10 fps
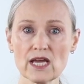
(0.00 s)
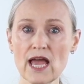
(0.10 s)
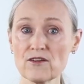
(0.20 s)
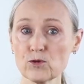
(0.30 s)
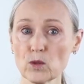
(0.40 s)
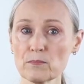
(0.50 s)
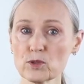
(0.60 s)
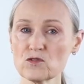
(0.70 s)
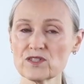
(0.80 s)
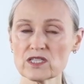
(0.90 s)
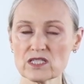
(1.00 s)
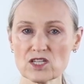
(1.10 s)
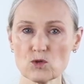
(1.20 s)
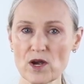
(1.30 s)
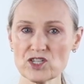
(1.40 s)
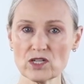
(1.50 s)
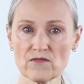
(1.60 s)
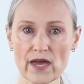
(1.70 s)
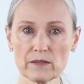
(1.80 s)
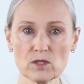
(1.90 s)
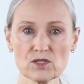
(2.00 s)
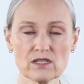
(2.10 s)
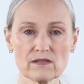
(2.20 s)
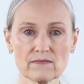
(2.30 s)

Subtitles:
and for improving the situation of animals.